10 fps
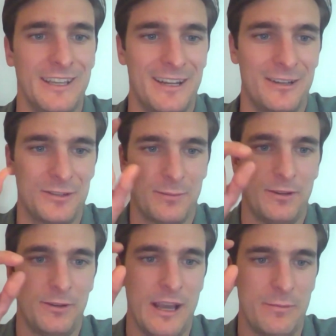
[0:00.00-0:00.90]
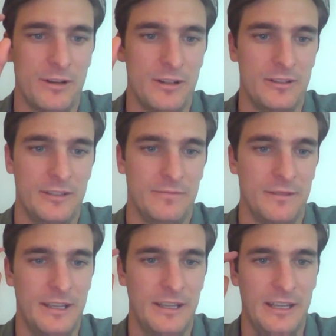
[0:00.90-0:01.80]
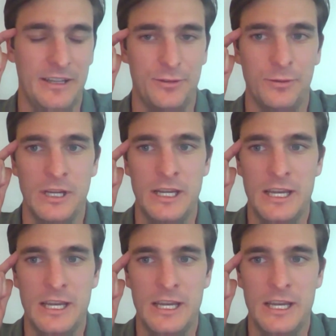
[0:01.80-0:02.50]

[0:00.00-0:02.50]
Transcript: and I'll start with you, Gabriel, and then Andrew.